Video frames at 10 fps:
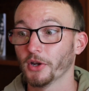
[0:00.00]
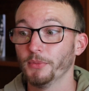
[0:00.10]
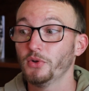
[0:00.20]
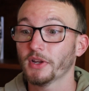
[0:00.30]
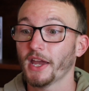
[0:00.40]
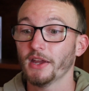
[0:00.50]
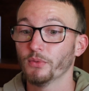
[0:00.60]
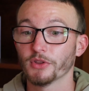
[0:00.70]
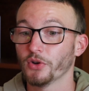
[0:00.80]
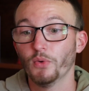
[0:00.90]
Communicate
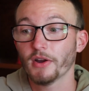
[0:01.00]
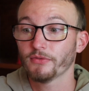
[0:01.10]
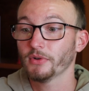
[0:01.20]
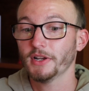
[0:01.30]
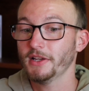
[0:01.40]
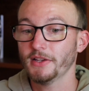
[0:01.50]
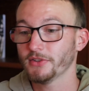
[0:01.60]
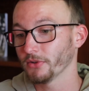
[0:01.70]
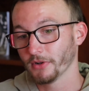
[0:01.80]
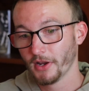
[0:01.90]
with whoever it
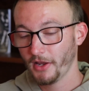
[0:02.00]
is or